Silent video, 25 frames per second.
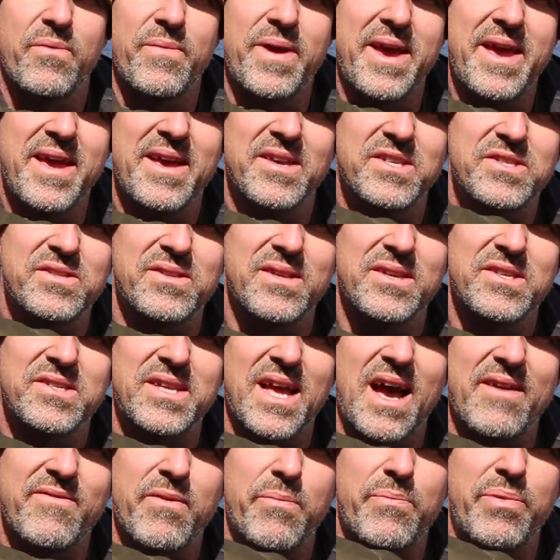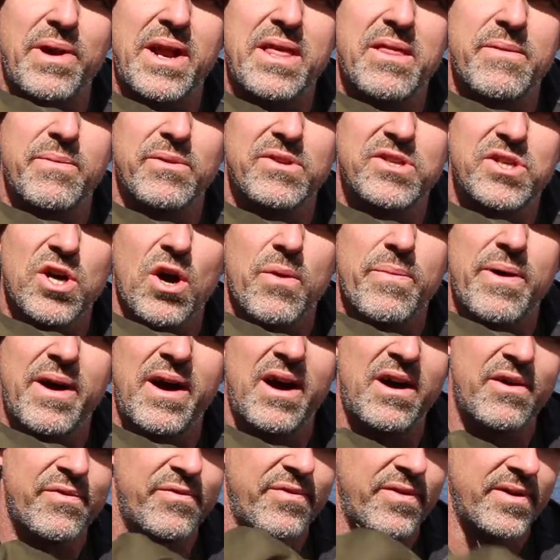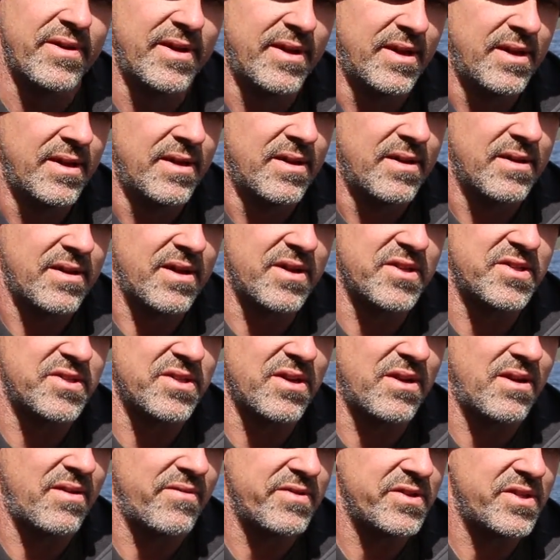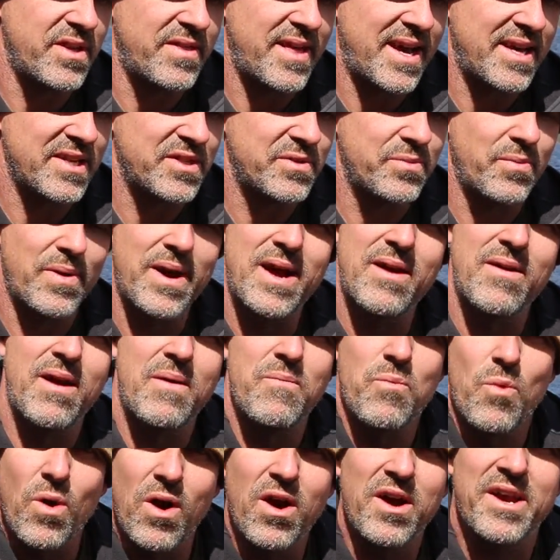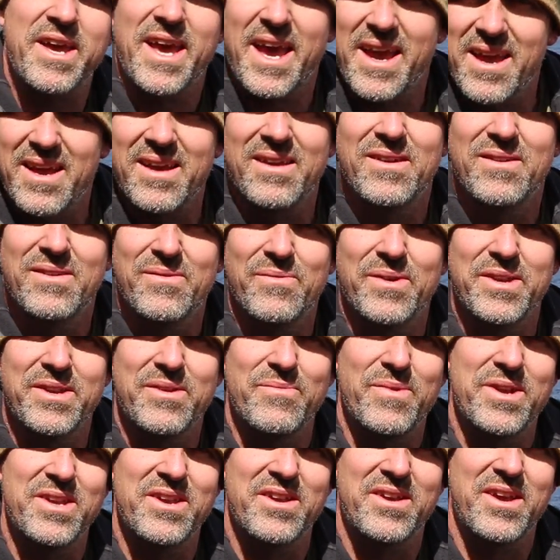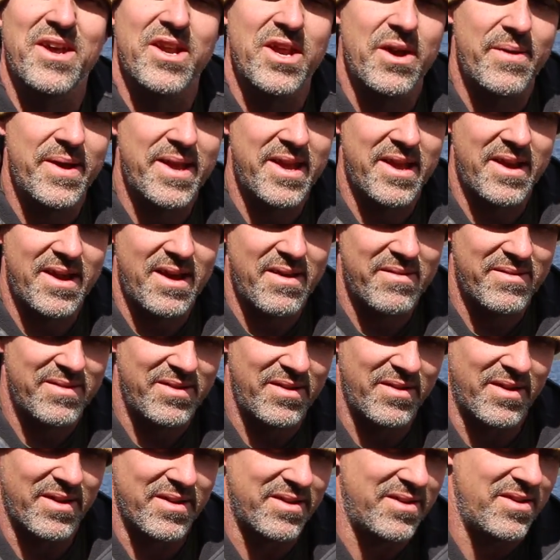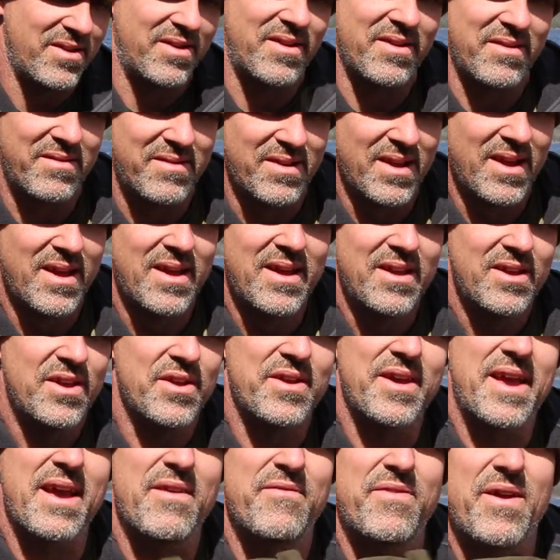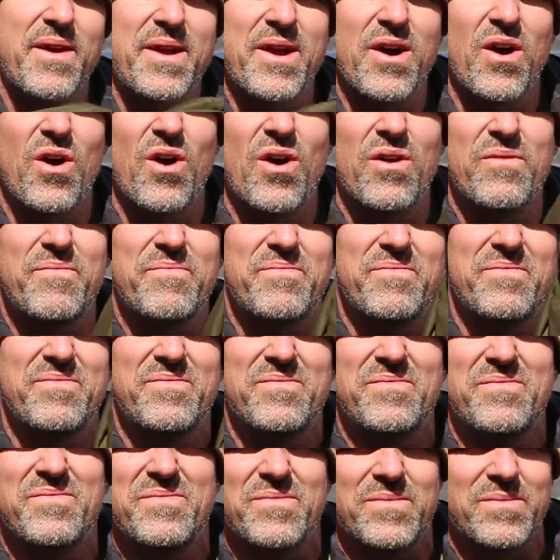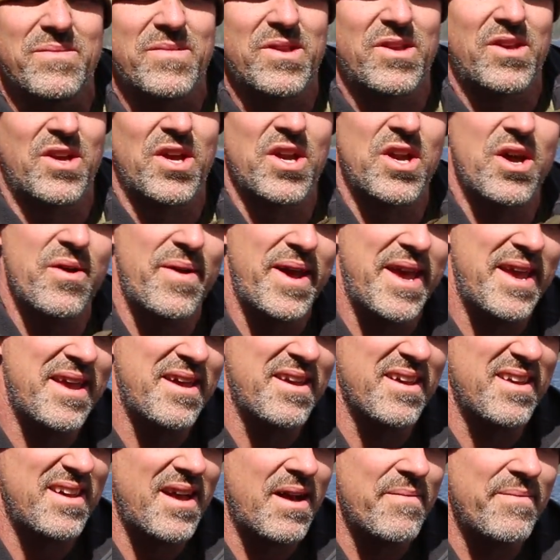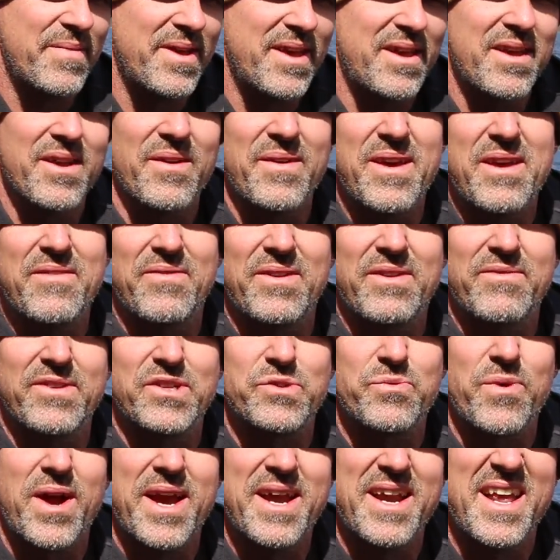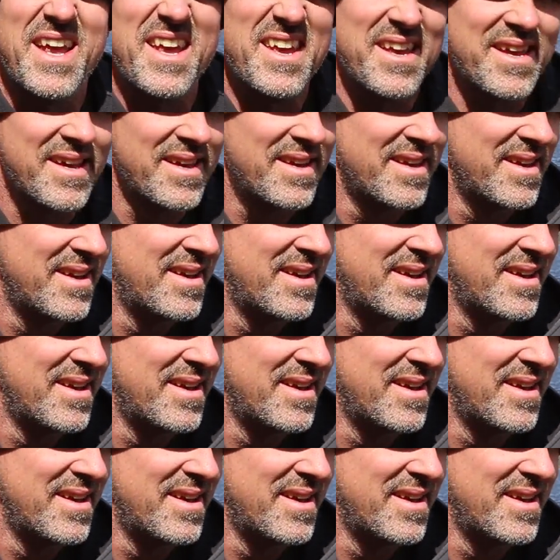for me is, is to have a breathable top half, because obviously that's where I'm working when, when you're canoeing. You know, you can, you can, you can get very hot canoeing, um, you know, even if it's raining.